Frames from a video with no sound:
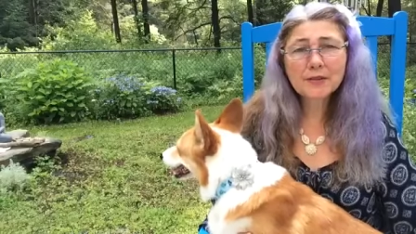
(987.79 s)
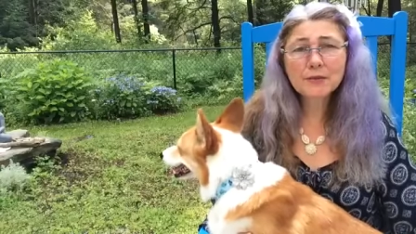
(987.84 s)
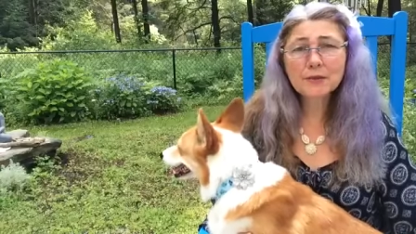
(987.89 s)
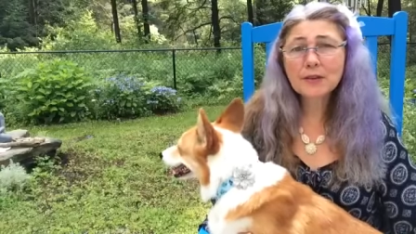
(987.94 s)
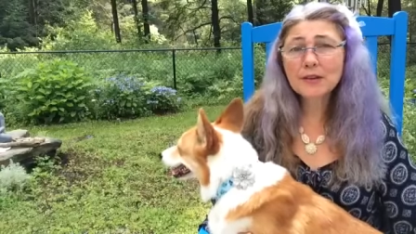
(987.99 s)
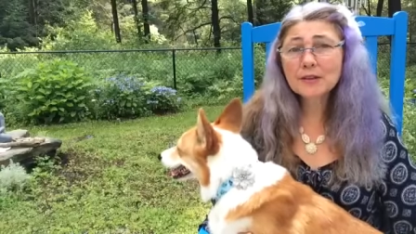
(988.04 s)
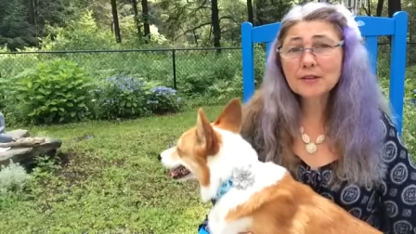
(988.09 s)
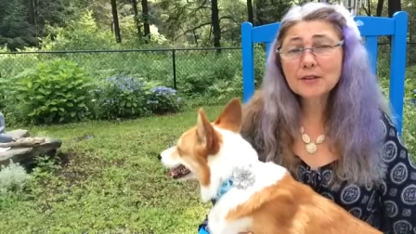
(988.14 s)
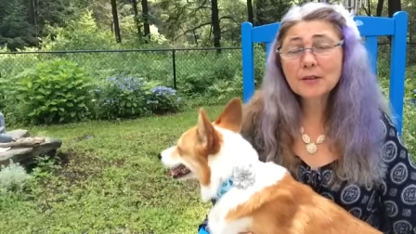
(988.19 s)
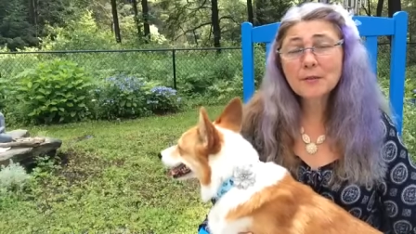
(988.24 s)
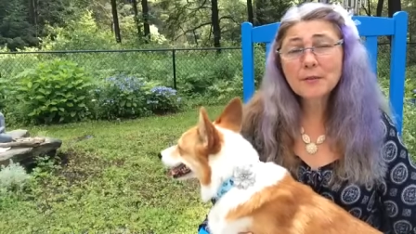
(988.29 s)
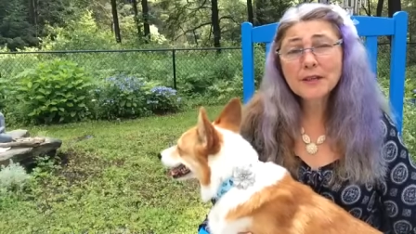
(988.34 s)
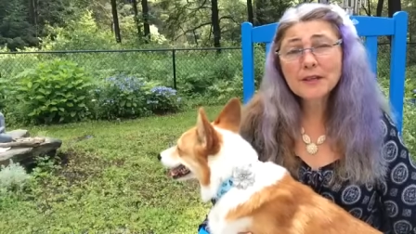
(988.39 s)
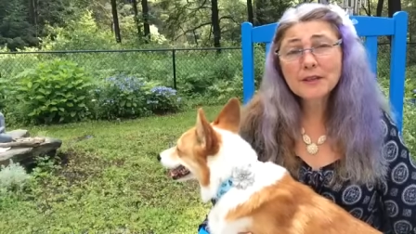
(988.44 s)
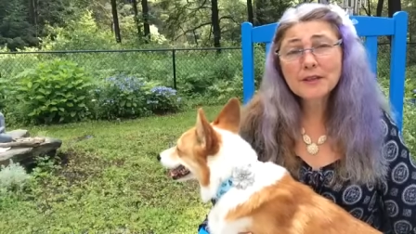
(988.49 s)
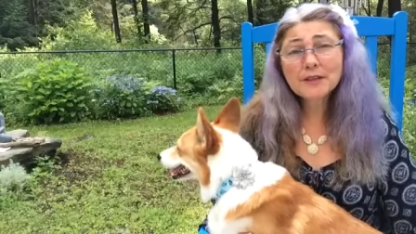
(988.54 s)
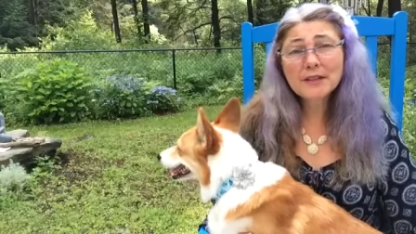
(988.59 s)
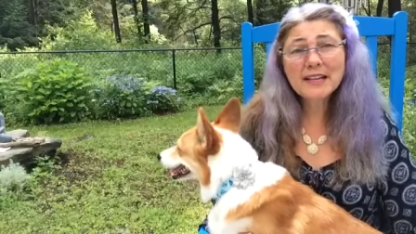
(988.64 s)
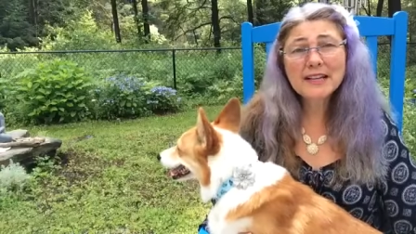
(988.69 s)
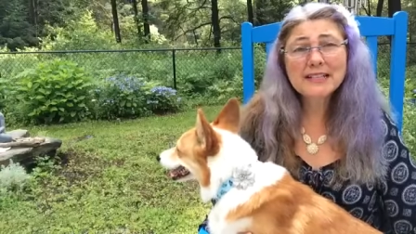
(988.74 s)
it would also be a
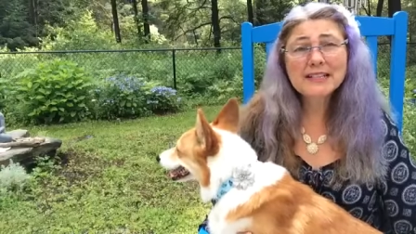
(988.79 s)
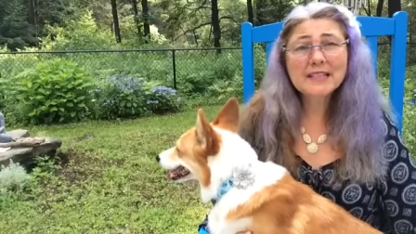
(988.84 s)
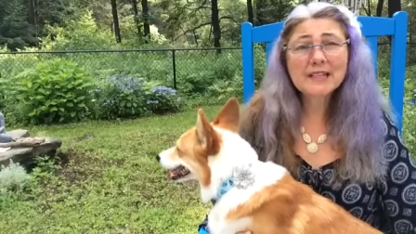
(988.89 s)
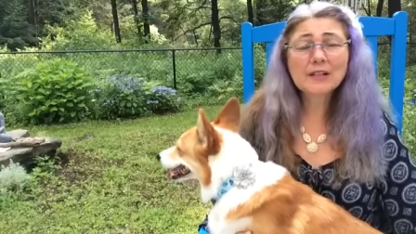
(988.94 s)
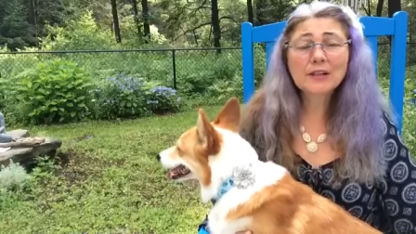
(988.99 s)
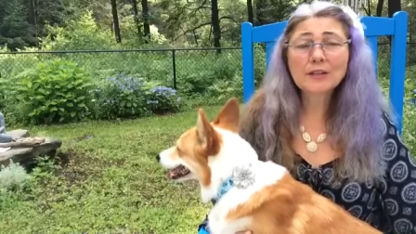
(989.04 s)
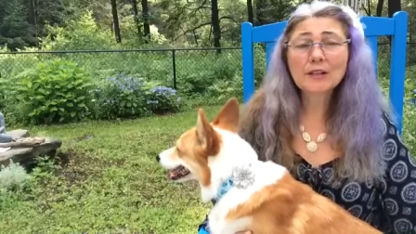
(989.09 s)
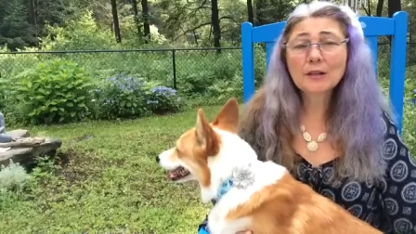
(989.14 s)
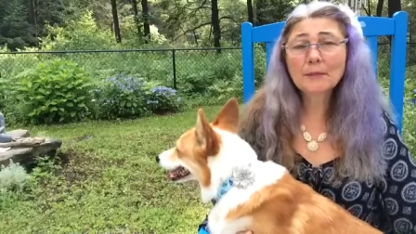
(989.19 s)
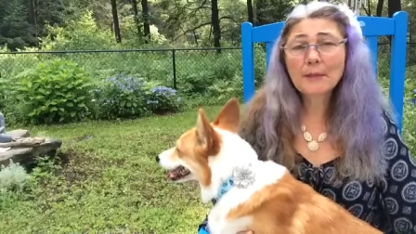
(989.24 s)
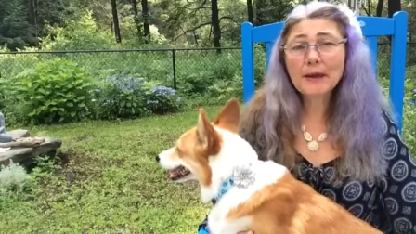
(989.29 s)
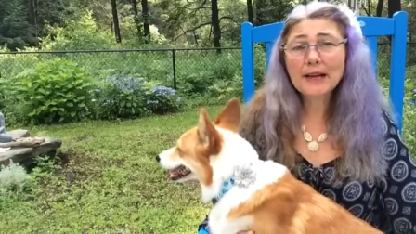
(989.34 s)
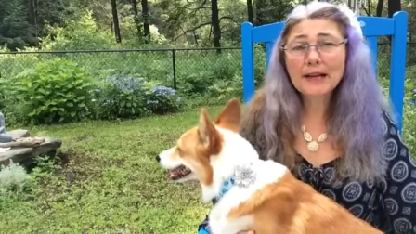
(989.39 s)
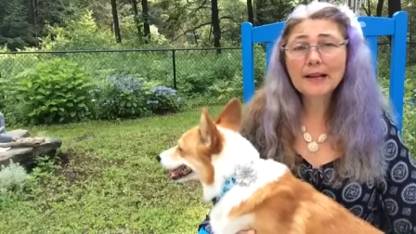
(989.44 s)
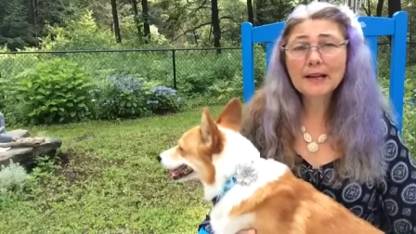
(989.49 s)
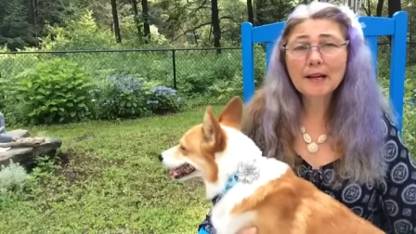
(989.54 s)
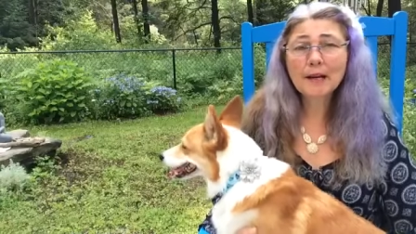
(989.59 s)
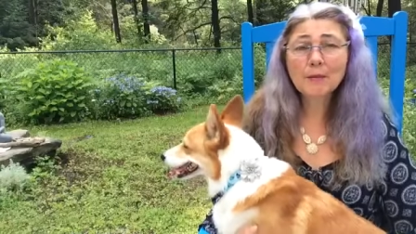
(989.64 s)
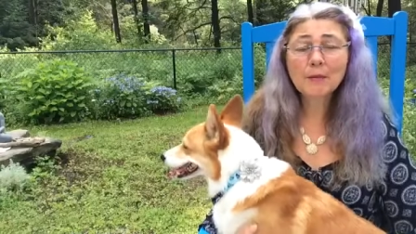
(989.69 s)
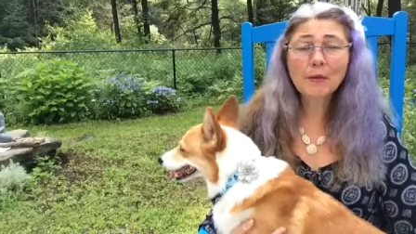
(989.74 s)
good idea to look back
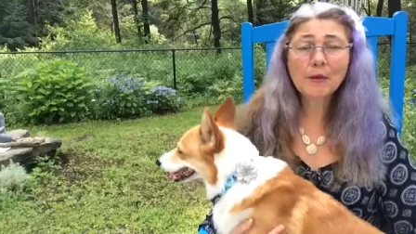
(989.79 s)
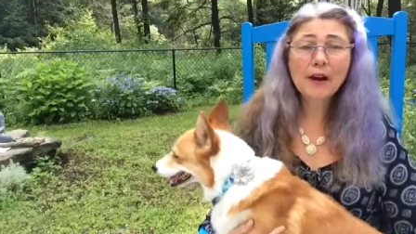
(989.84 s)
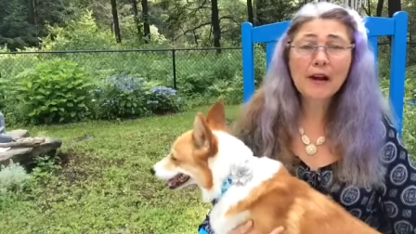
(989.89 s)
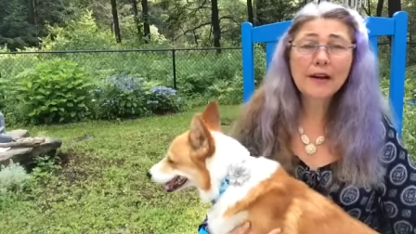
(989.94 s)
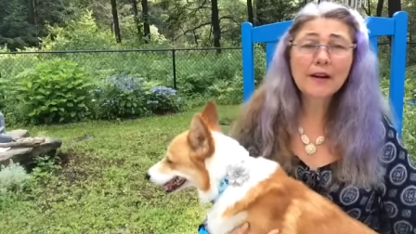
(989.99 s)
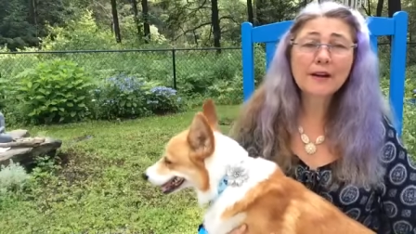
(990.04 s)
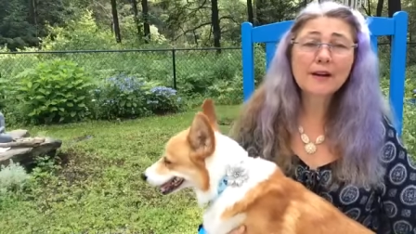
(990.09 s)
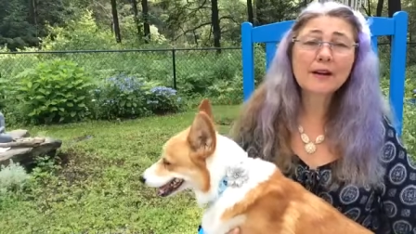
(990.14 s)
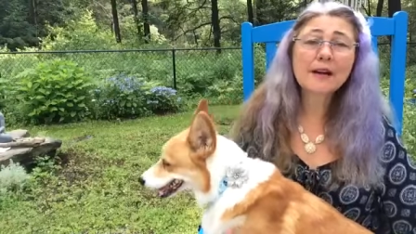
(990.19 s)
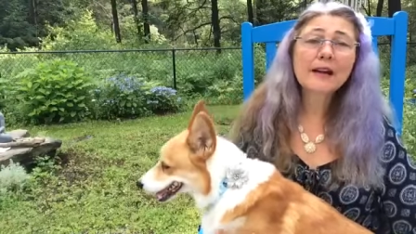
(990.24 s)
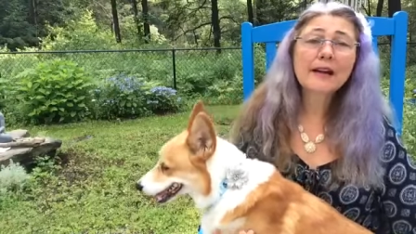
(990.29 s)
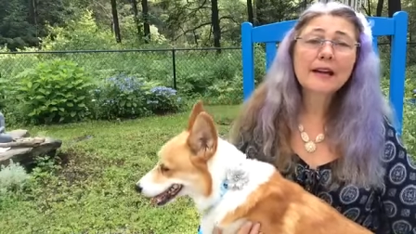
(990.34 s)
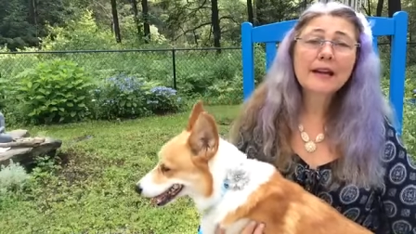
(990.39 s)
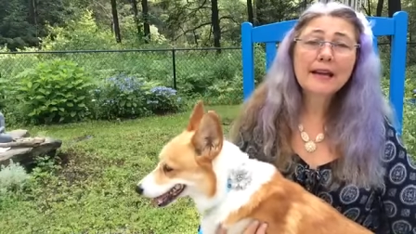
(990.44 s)
at our prior